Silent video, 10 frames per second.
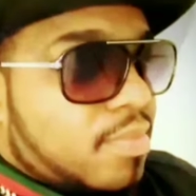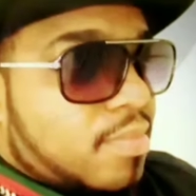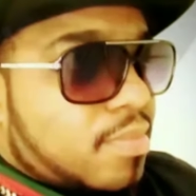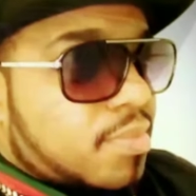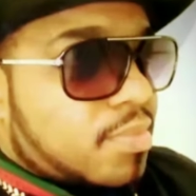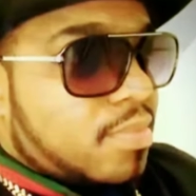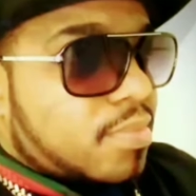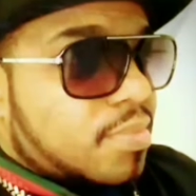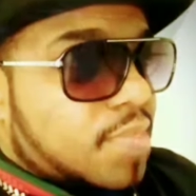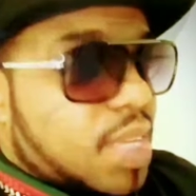We
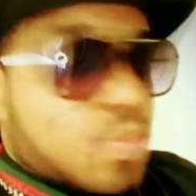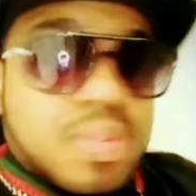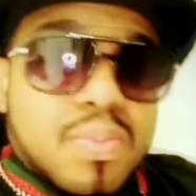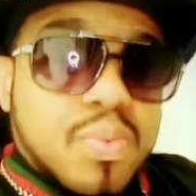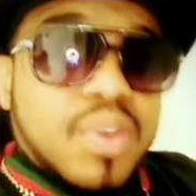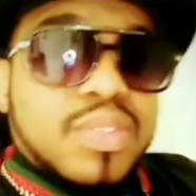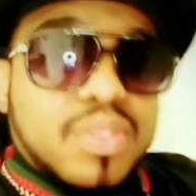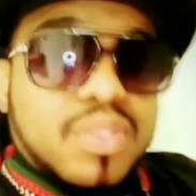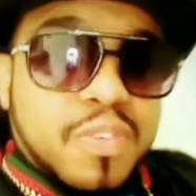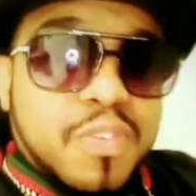want to free your
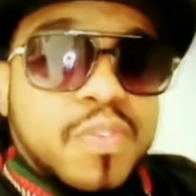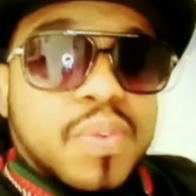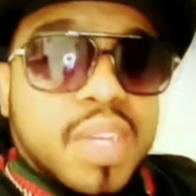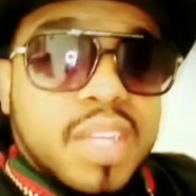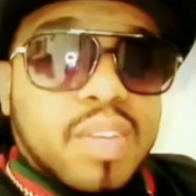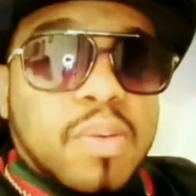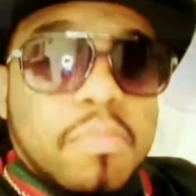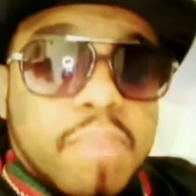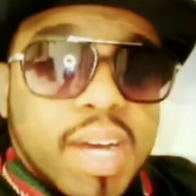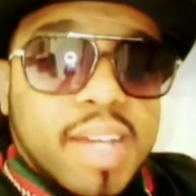mind.
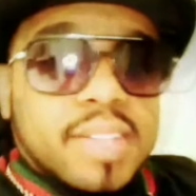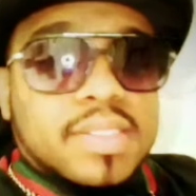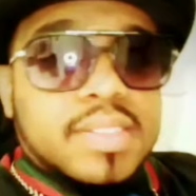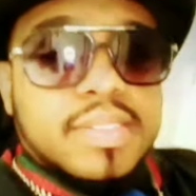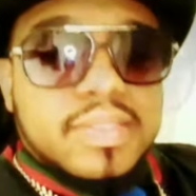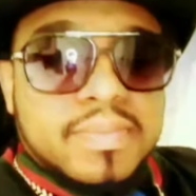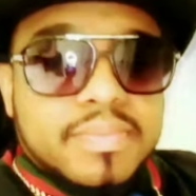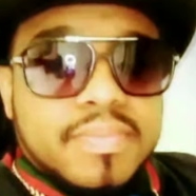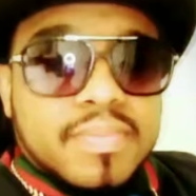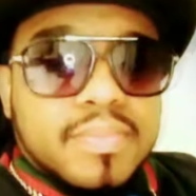We
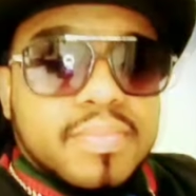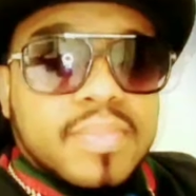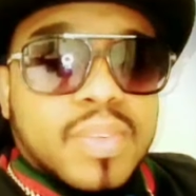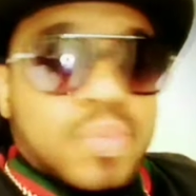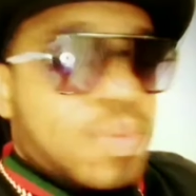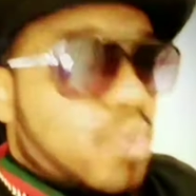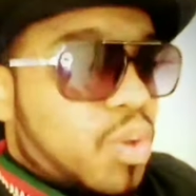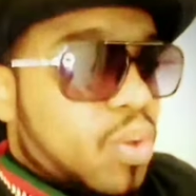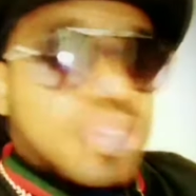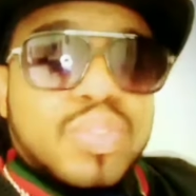want you to get
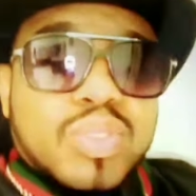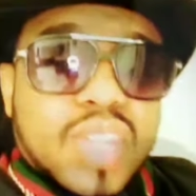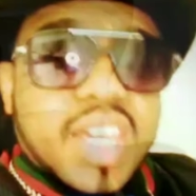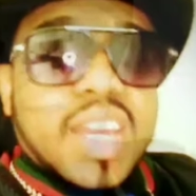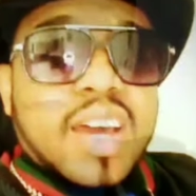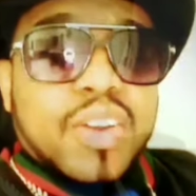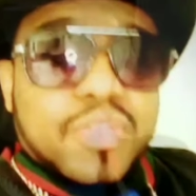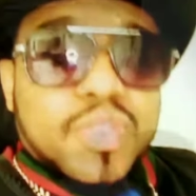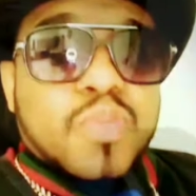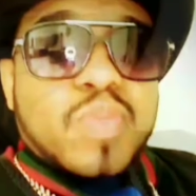out of the real
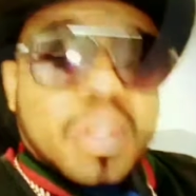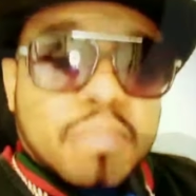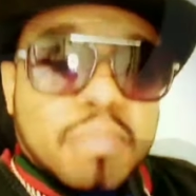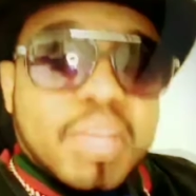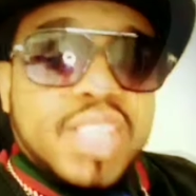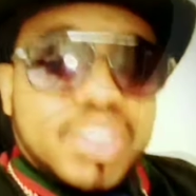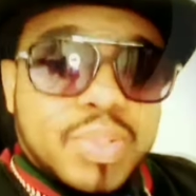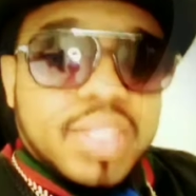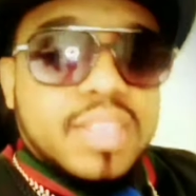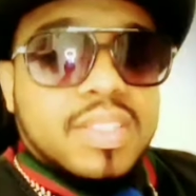matrix
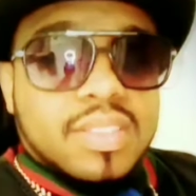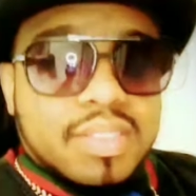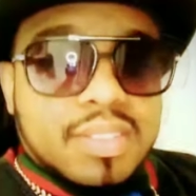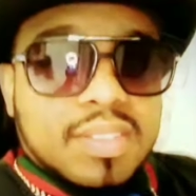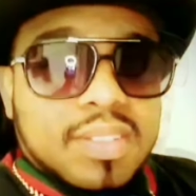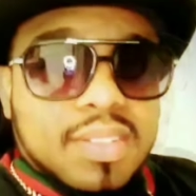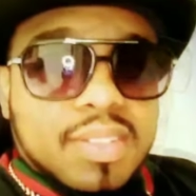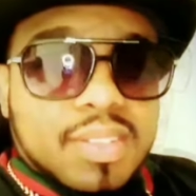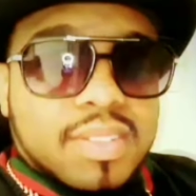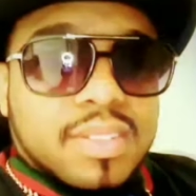
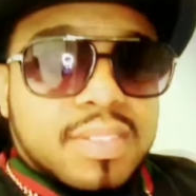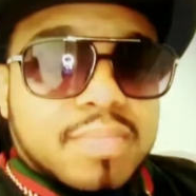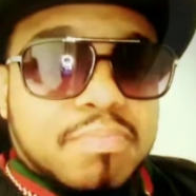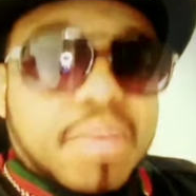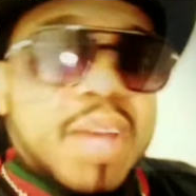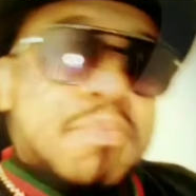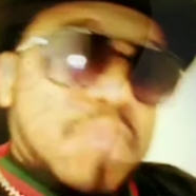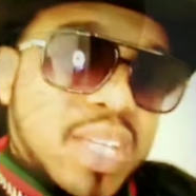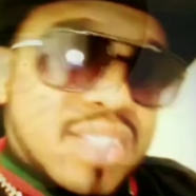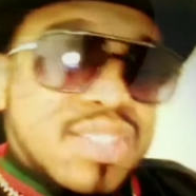by being
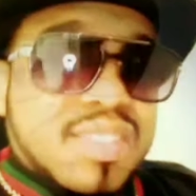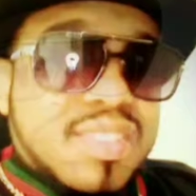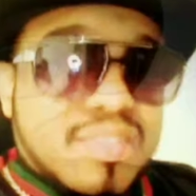smart,